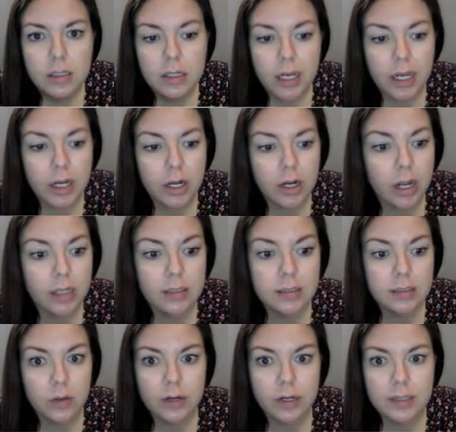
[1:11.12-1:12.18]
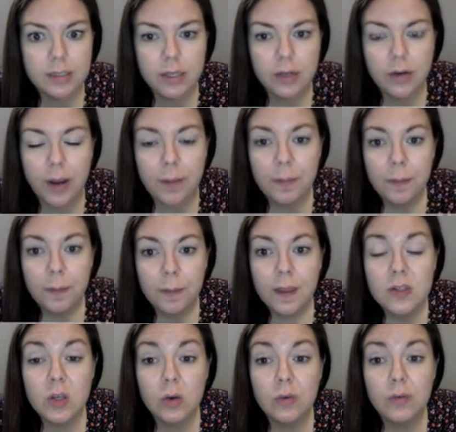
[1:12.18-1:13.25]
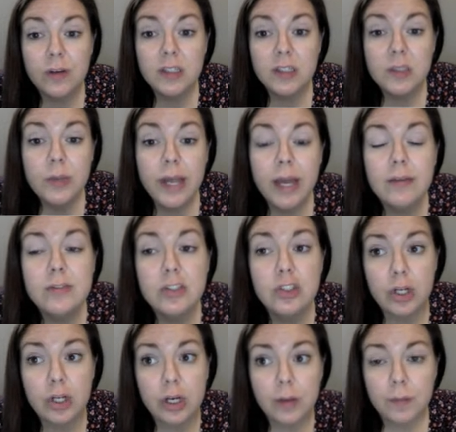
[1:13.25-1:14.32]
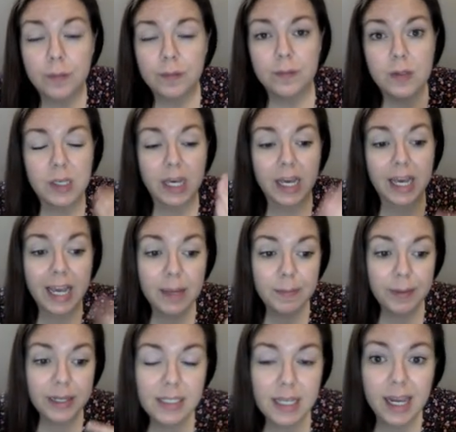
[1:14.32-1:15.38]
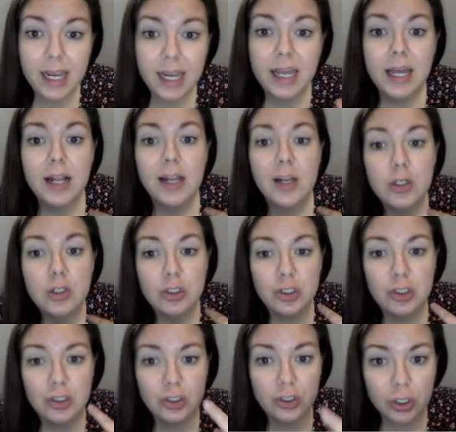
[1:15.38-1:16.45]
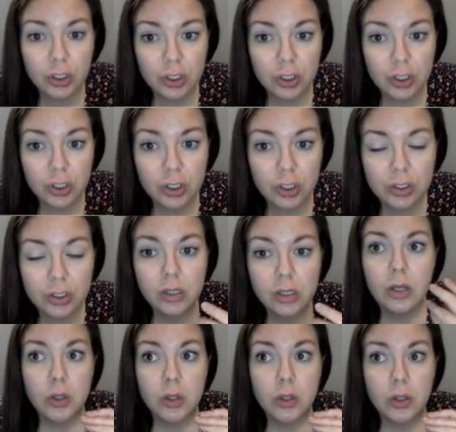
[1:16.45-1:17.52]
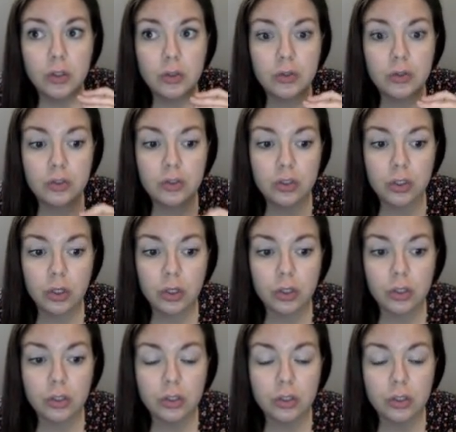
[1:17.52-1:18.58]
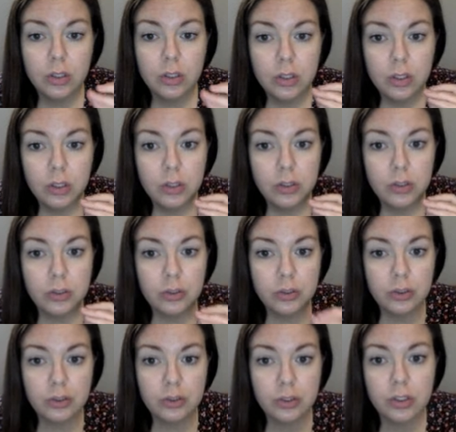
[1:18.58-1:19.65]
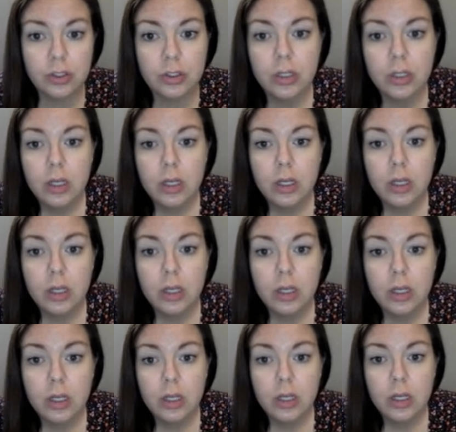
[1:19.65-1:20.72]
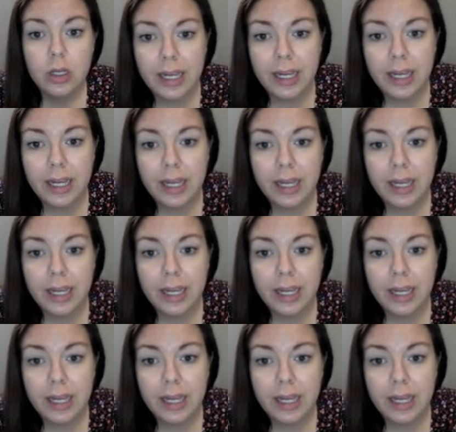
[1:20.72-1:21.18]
Internet's going crazy. Okay. So first we have je. So répétez je. Je. Je. En anglais,